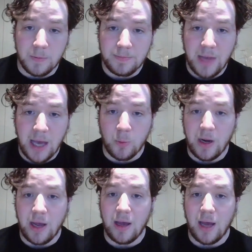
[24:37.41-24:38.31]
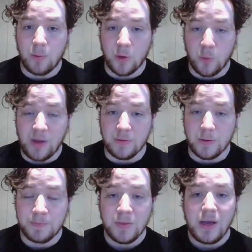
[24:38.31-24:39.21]
Edward Weevil.
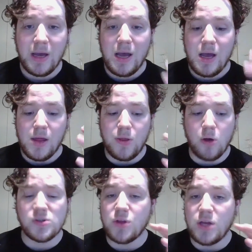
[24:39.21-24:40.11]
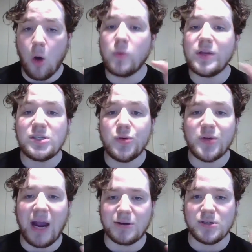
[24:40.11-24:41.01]
Those are the only 2
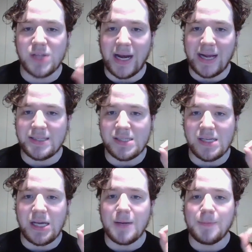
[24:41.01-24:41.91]
characters that I can see.